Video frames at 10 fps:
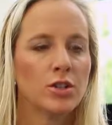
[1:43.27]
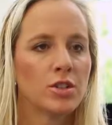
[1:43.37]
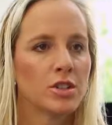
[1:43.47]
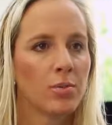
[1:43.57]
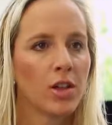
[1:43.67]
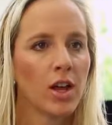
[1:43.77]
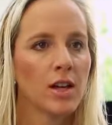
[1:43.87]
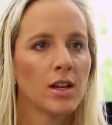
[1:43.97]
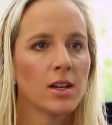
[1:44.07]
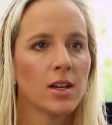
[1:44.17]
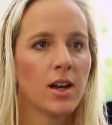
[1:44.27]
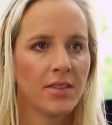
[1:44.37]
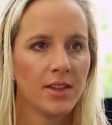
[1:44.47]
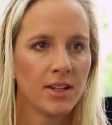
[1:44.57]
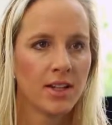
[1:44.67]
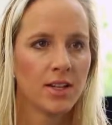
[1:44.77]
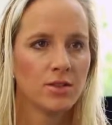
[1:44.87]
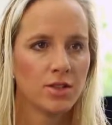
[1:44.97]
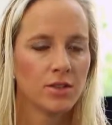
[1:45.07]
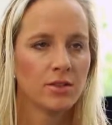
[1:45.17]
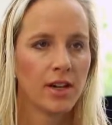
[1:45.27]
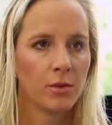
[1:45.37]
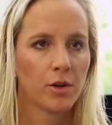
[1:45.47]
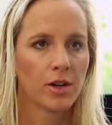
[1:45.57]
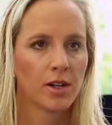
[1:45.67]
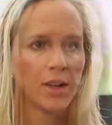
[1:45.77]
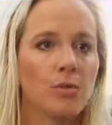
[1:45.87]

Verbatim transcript: You just plug Athena into your network.